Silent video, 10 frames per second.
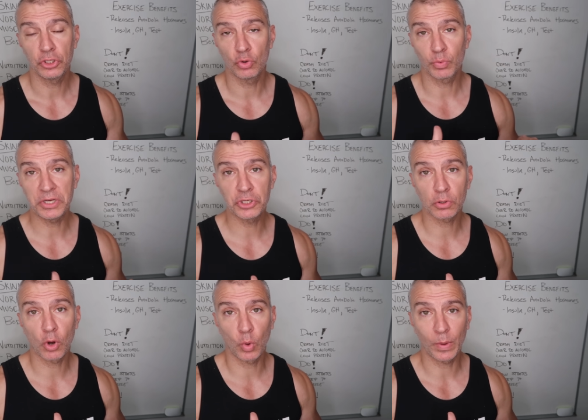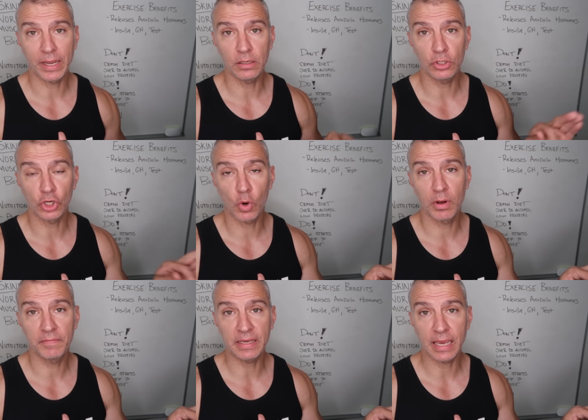You reach your goal weight, you go
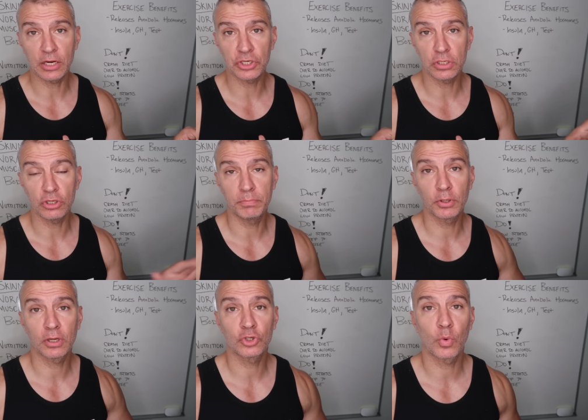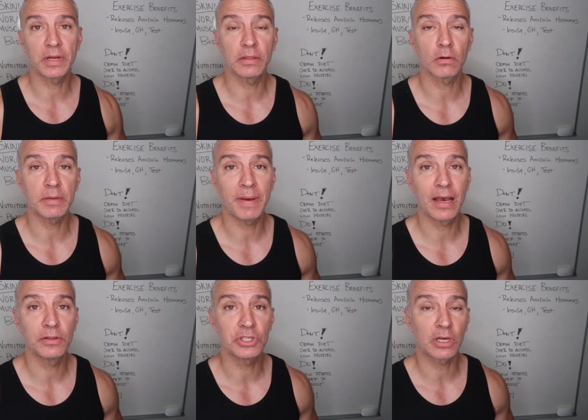on vacation, you put on 20, 30
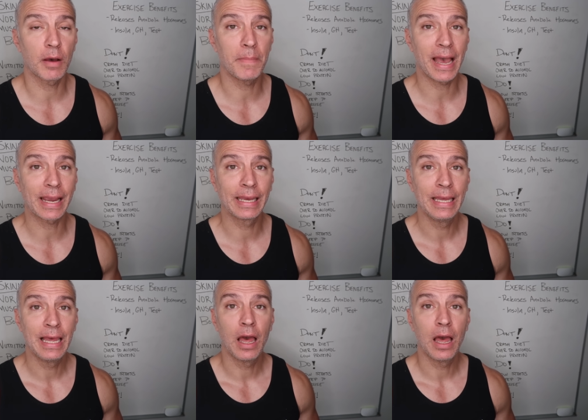pounds, you come back.